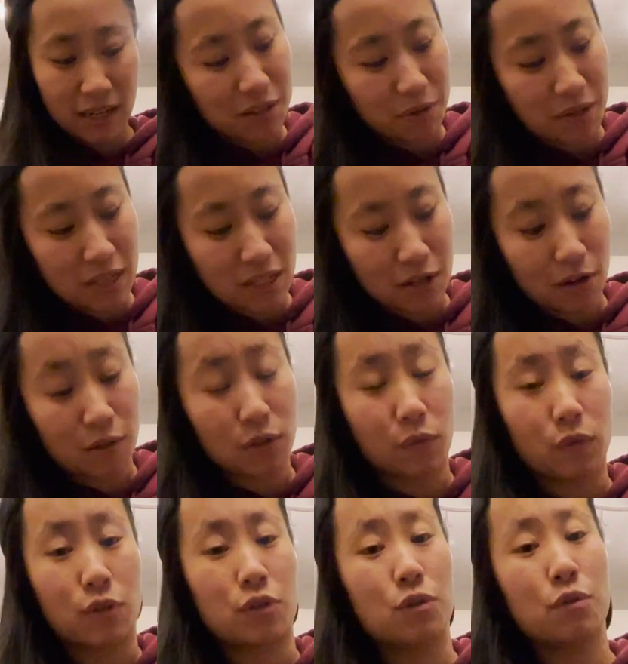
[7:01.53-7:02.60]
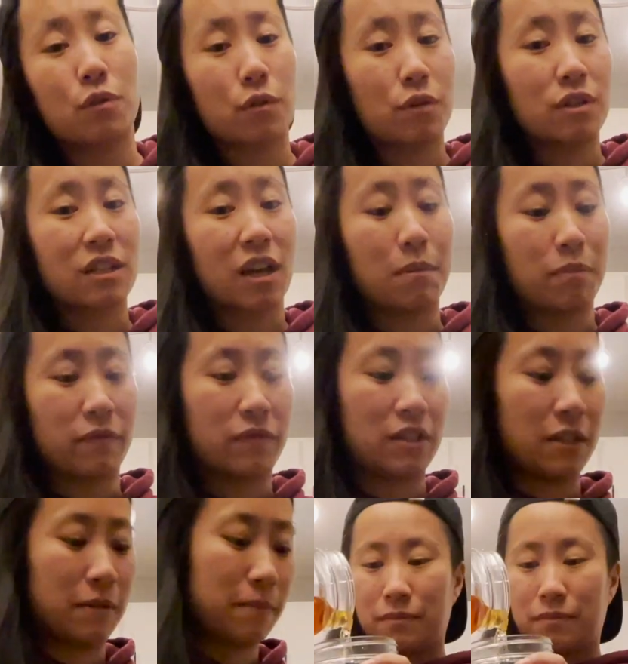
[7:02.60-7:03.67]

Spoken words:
So this calls for 2/3 cup of tea.